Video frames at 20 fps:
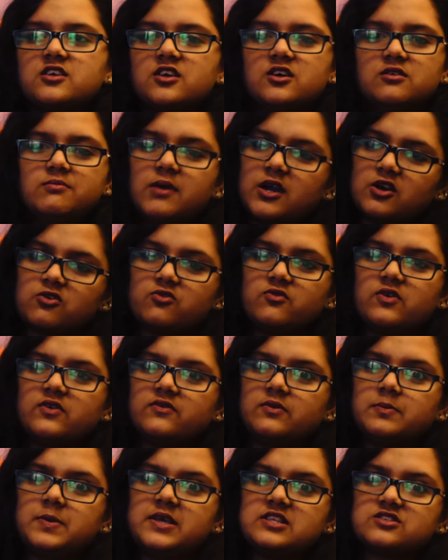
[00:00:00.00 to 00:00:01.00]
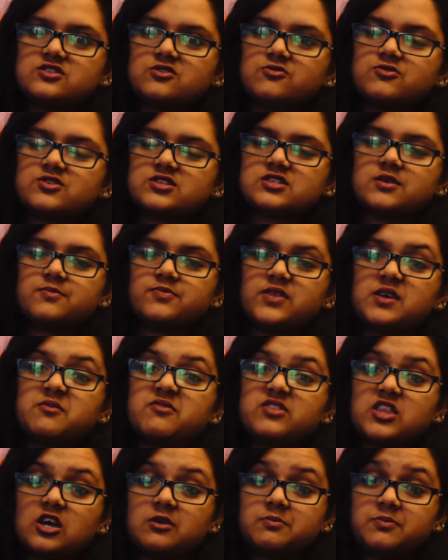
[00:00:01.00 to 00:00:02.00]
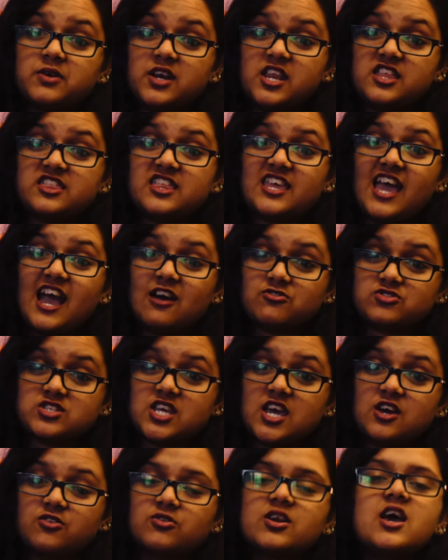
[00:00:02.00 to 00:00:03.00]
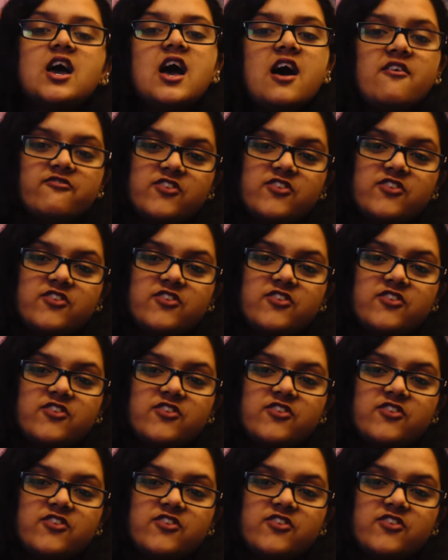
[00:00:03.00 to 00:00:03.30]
you know, microwave a pizza or something without burning the house down,